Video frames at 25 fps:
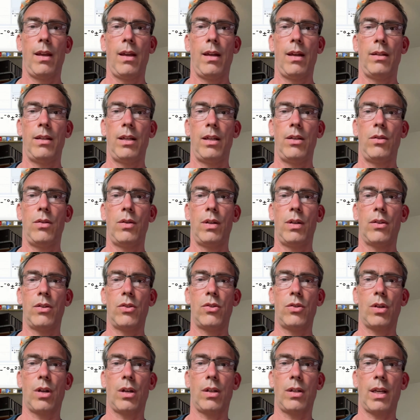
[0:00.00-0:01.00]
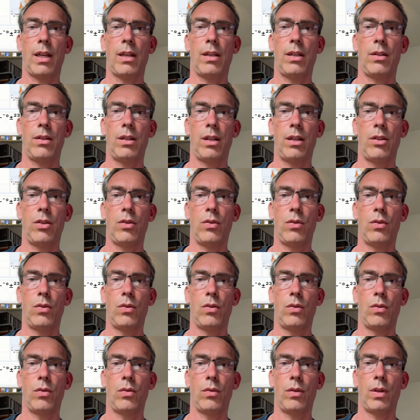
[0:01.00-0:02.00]
And then you can start editing
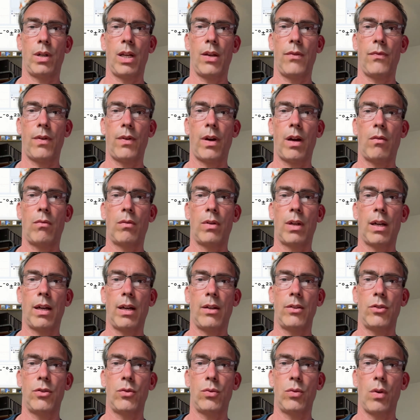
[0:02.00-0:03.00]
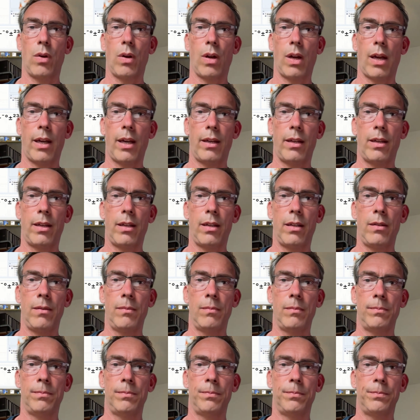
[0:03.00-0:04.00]
your glyph outlines to your liking.